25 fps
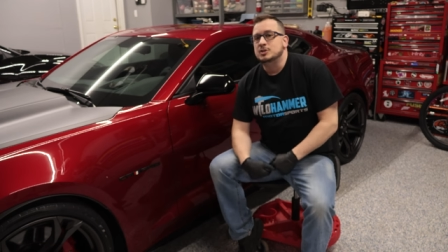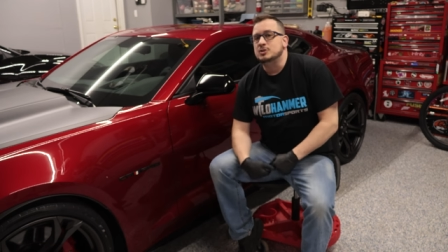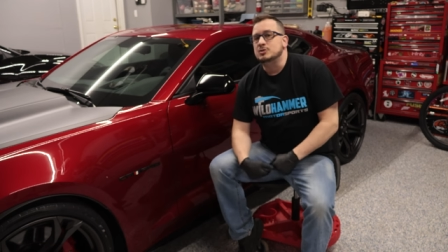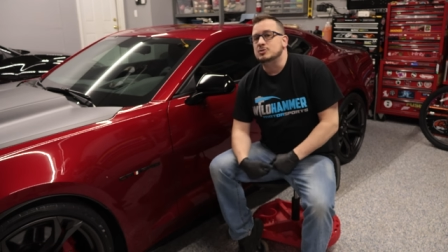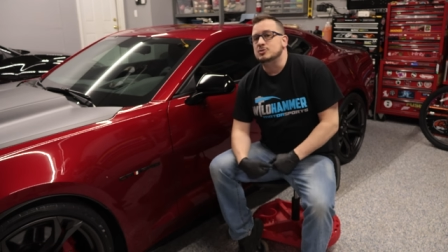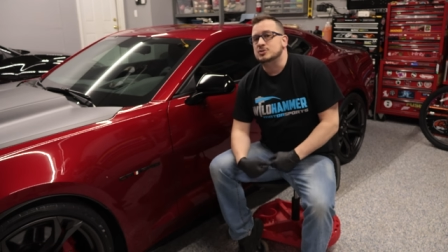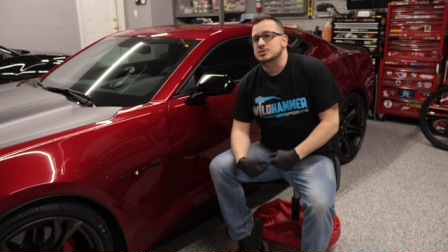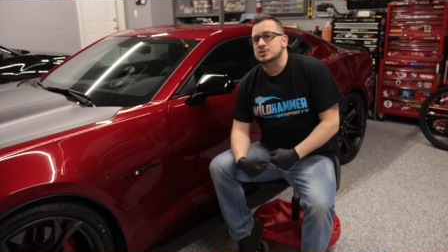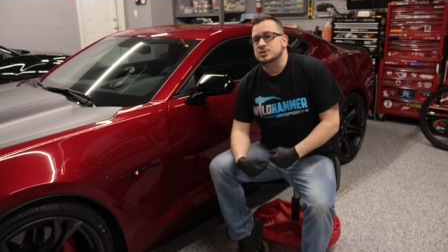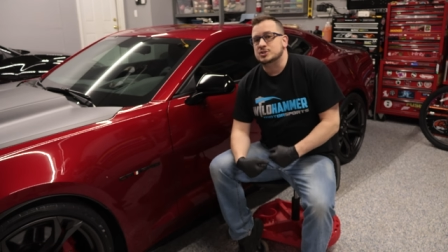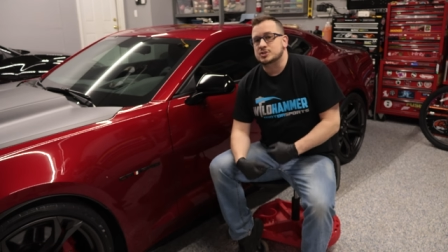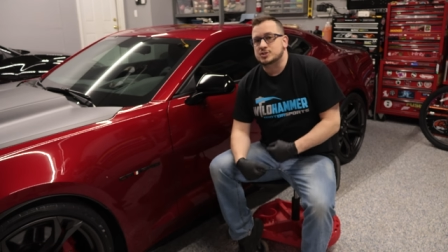
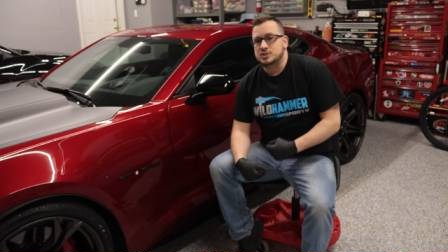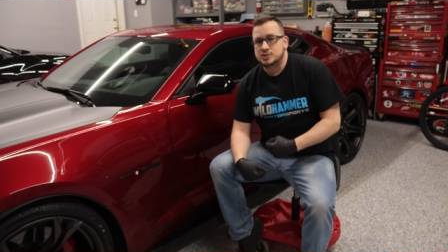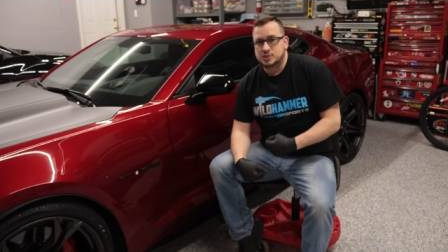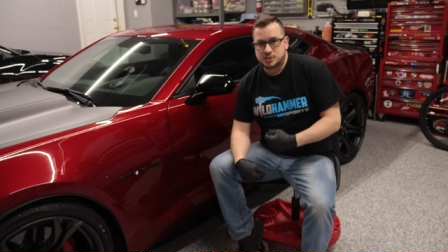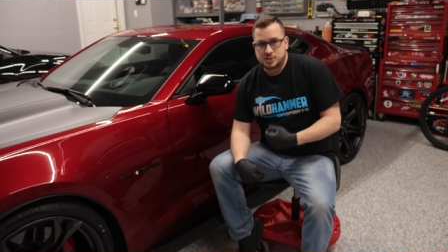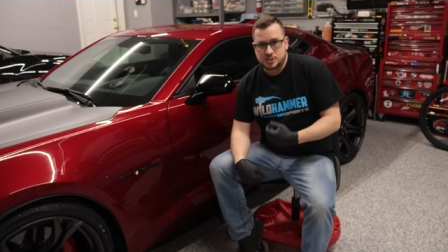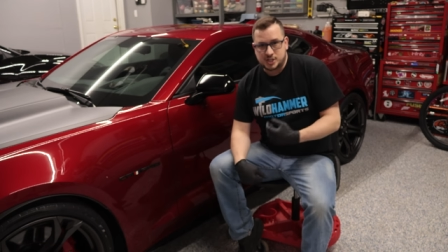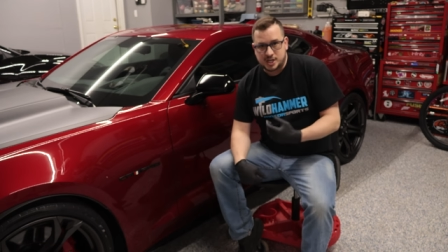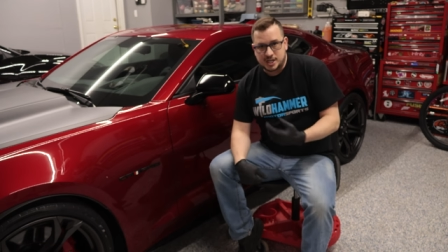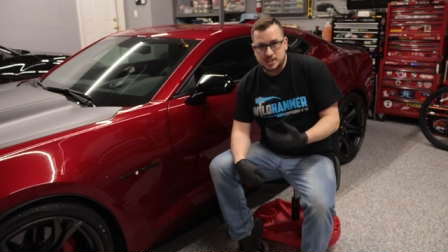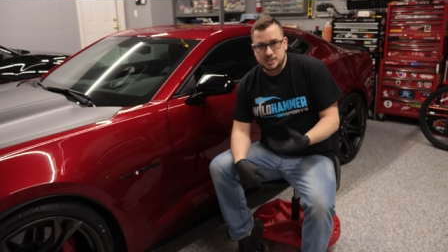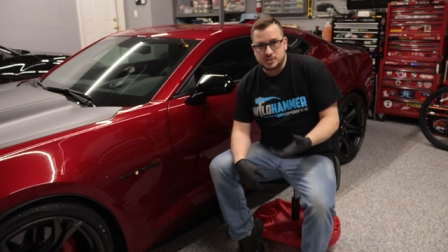you should
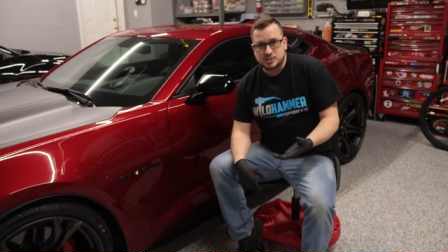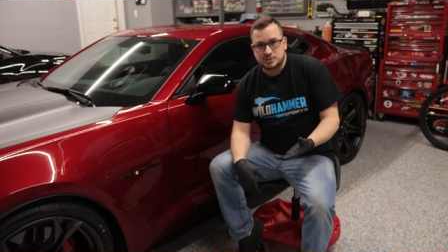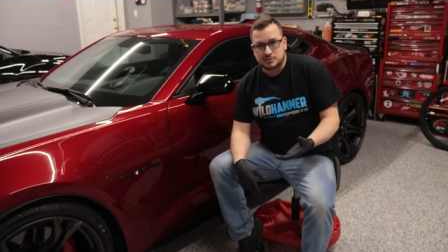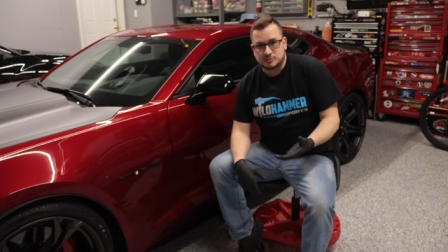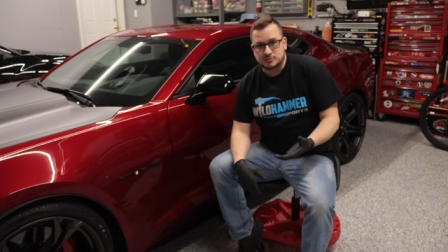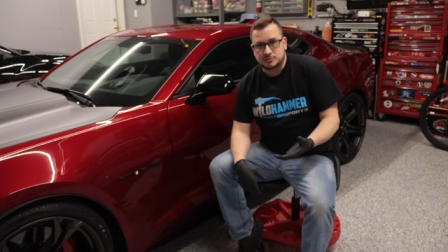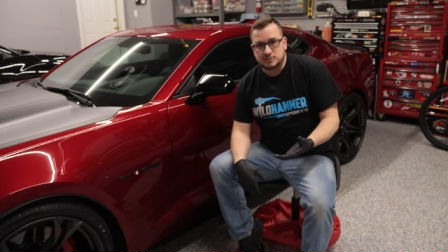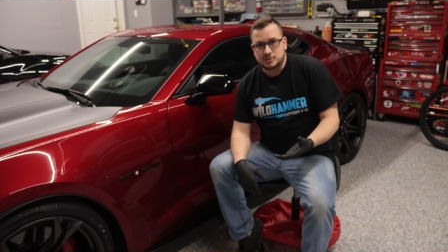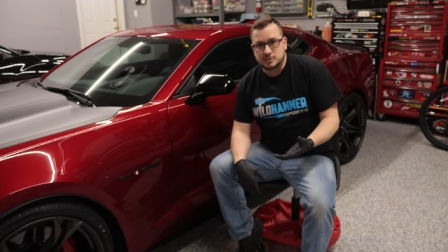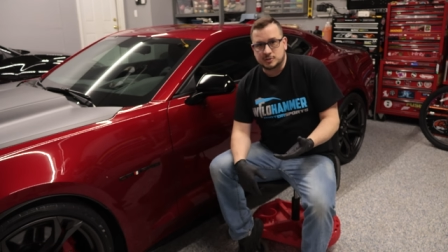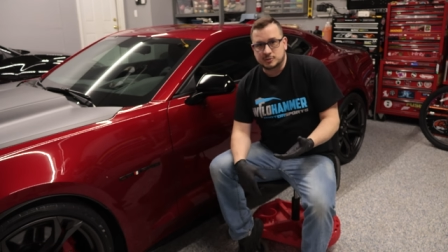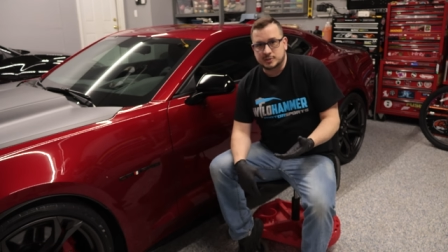change
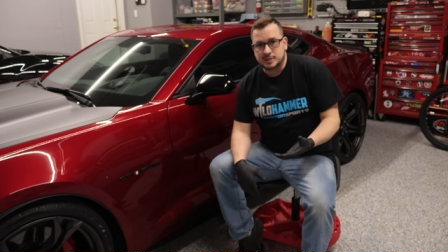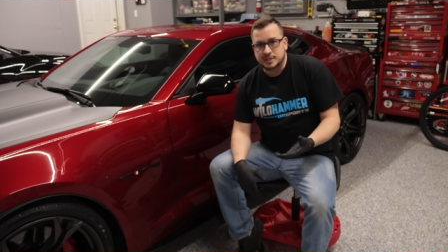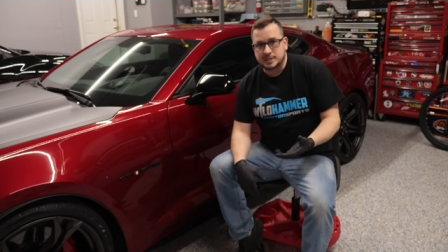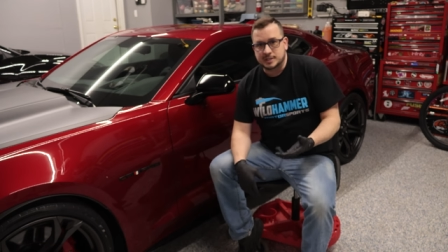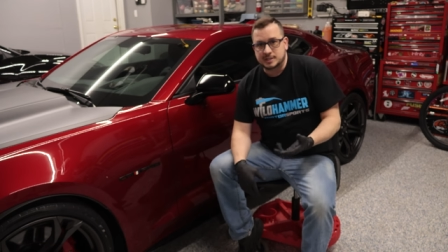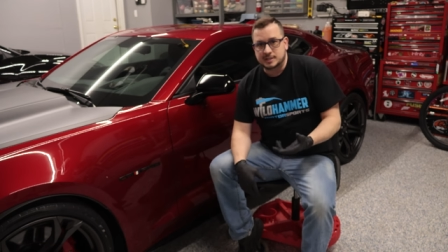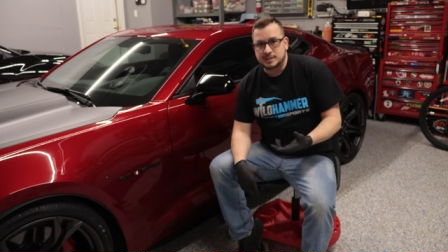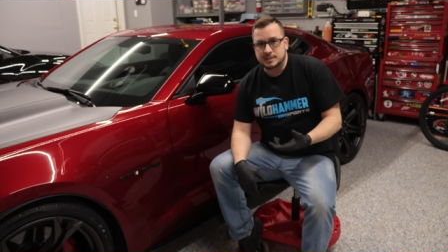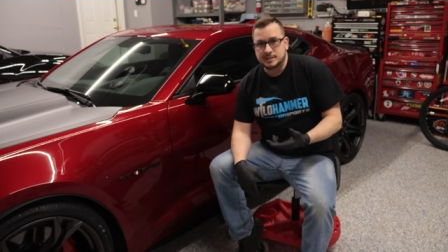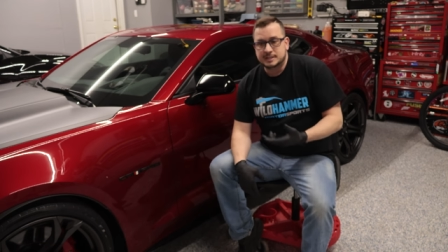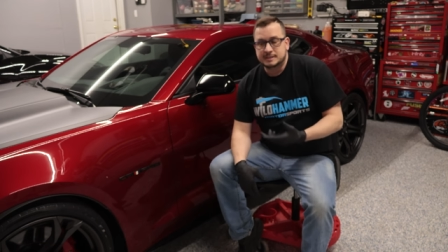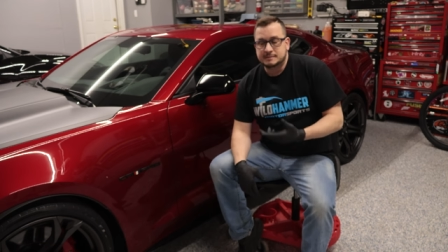your
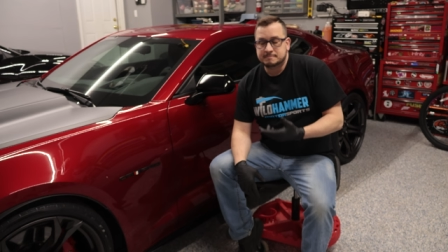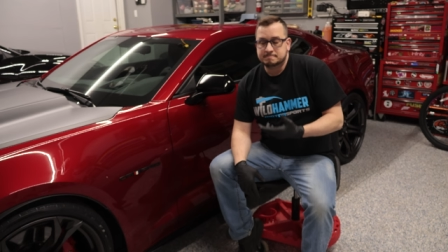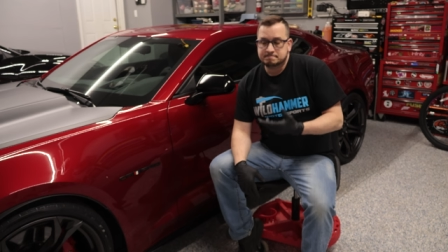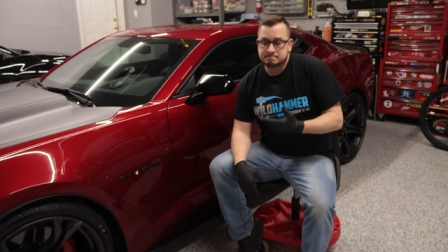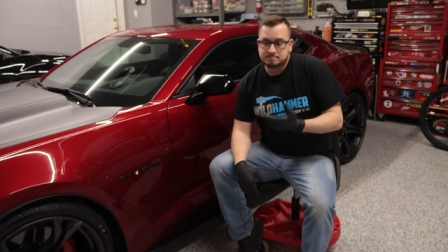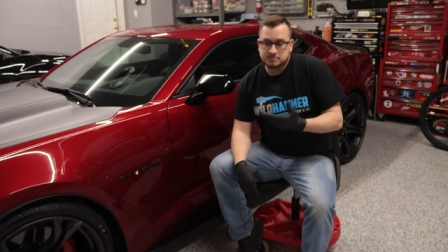fluid